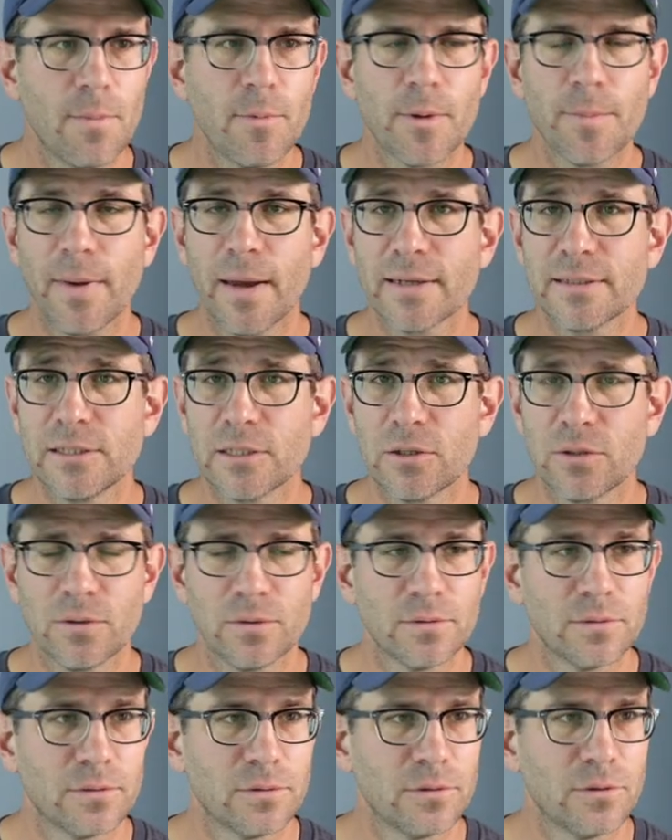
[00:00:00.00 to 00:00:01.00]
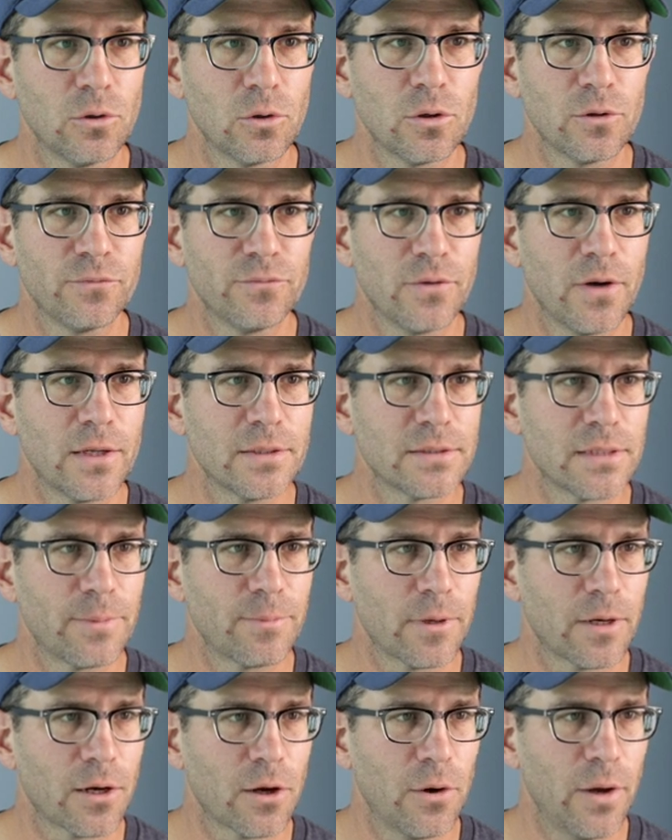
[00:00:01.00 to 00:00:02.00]
So coming back to Google Fonts,
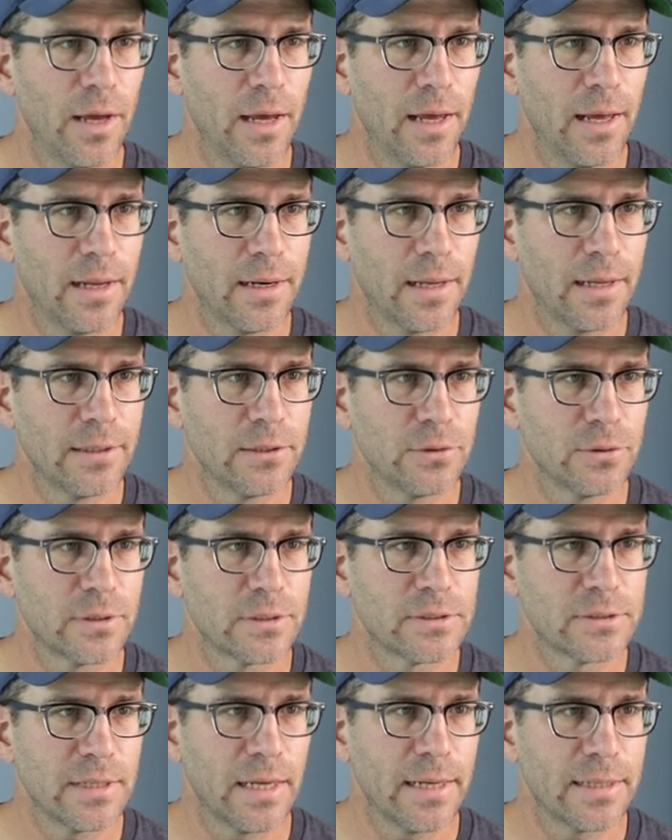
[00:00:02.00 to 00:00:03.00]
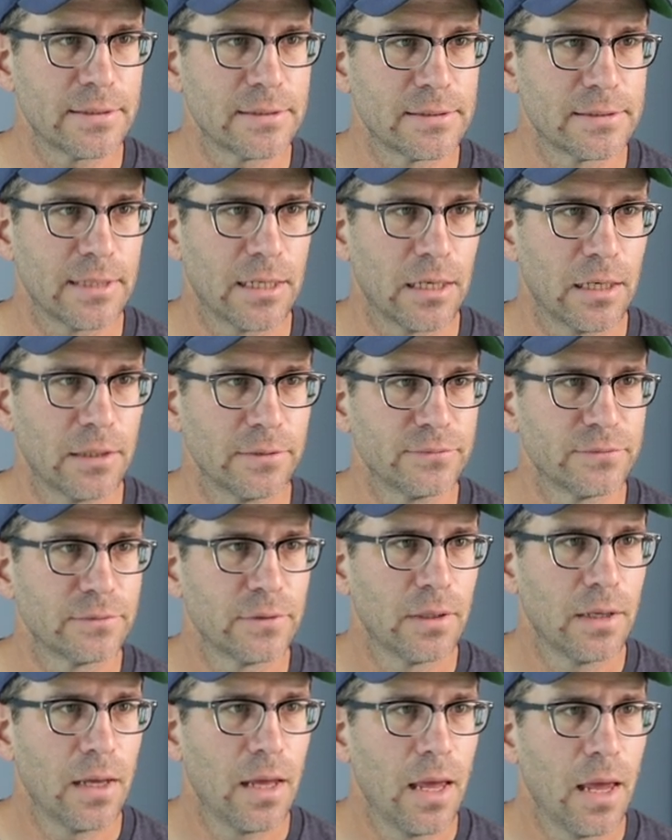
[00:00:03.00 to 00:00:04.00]
I'm going to go ahead and do the sans
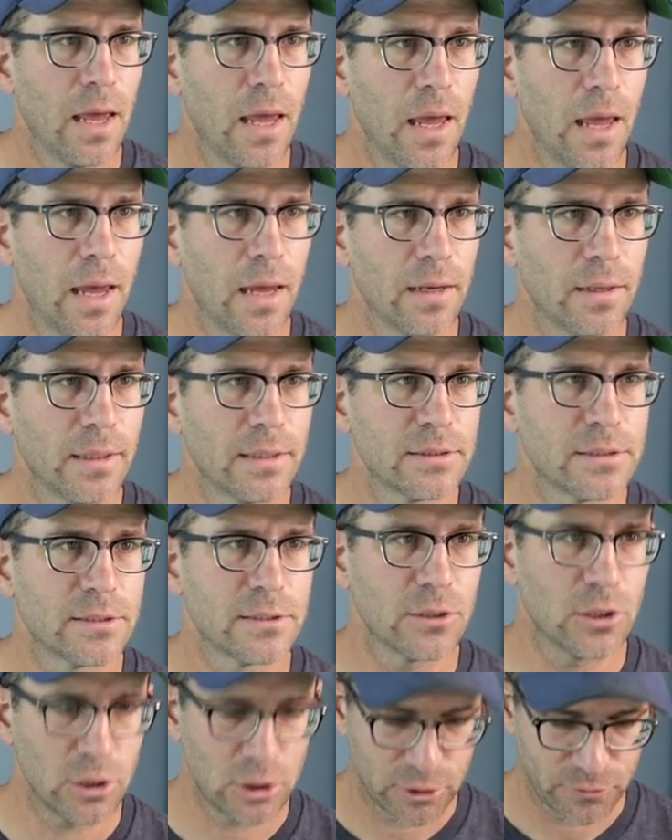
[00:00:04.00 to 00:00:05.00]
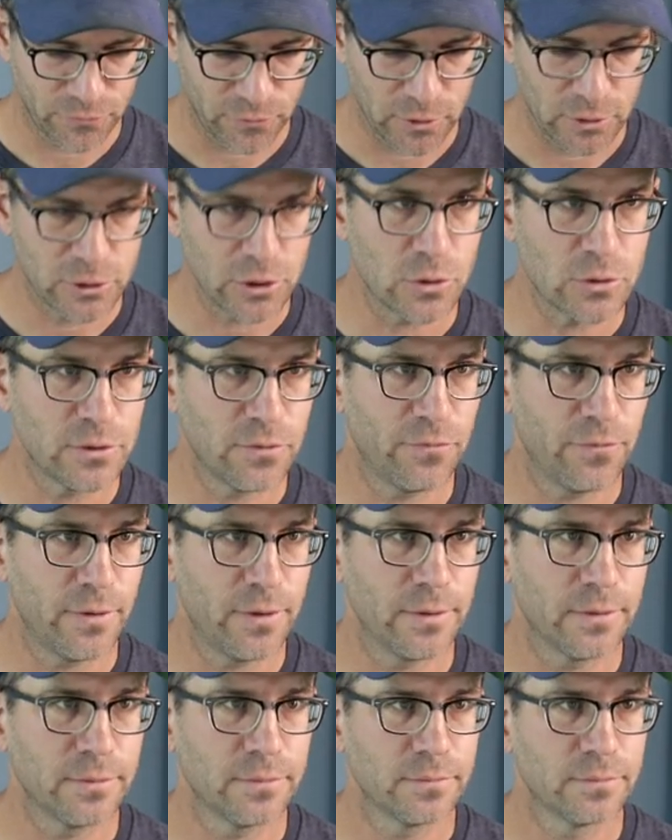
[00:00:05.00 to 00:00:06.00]
serif. And let's search for
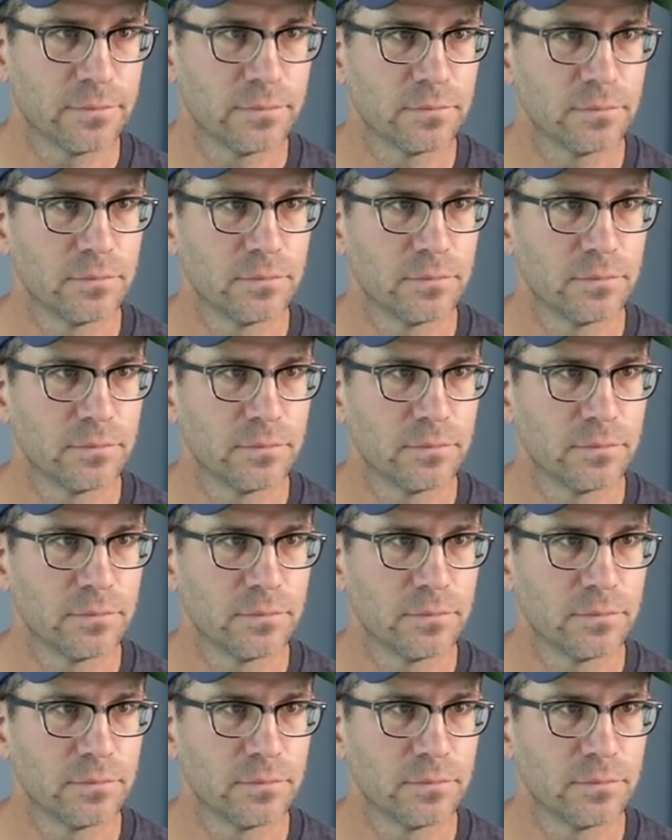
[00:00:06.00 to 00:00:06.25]
Josefin.